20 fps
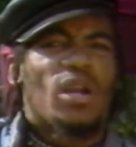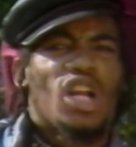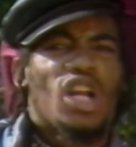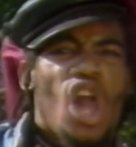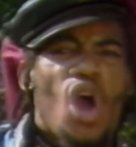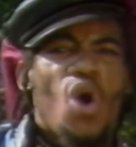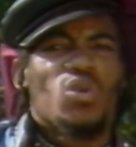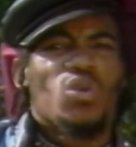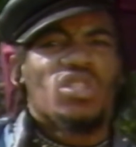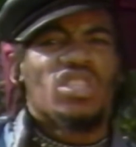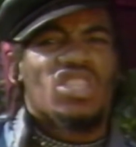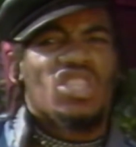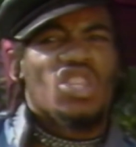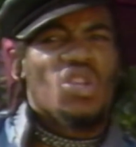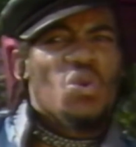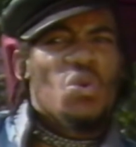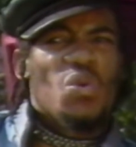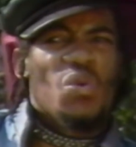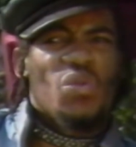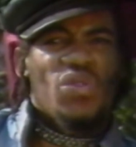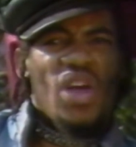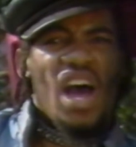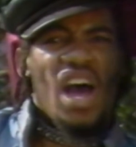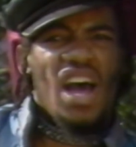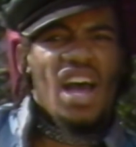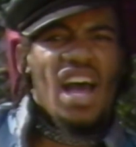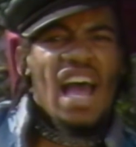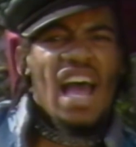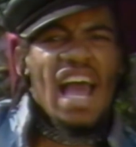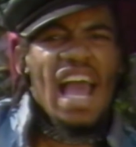close to
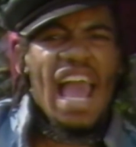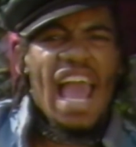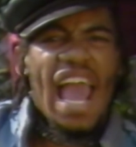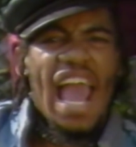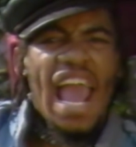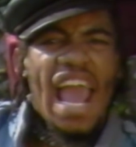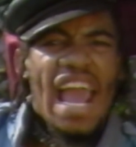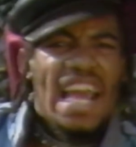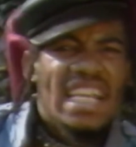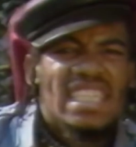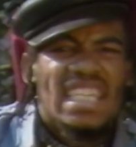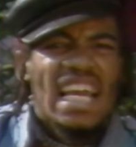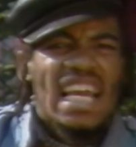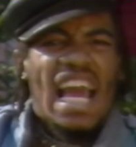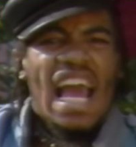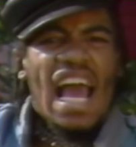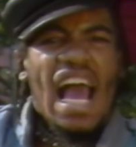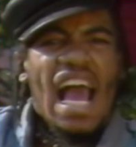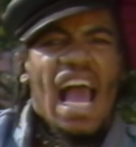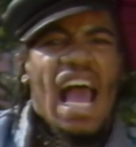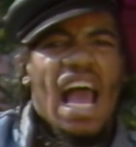the edge.